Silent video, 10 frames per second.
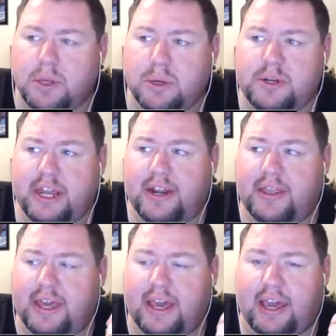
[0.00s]
did
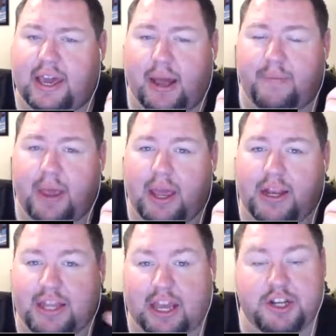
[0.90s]
the
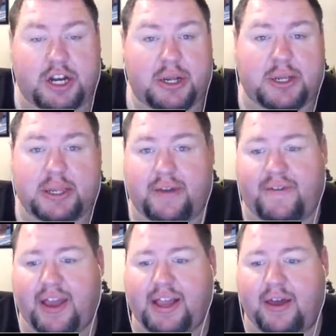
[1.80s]
Neon Genesis
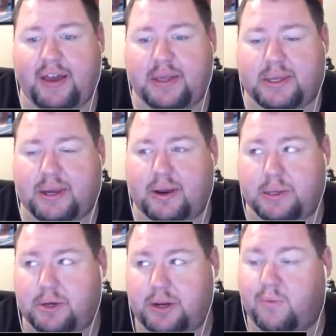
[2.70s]
Evangelion series. So,
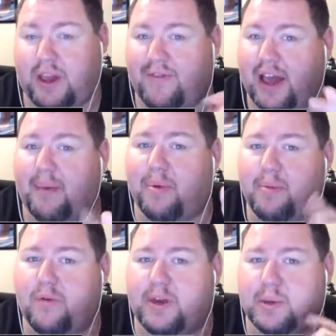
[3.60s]
Jim, we have a couple
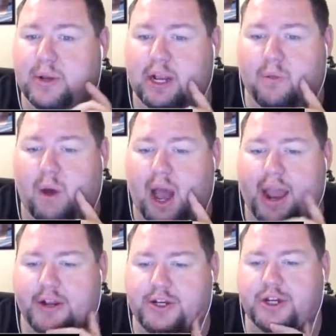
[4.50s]
movies we need to watch.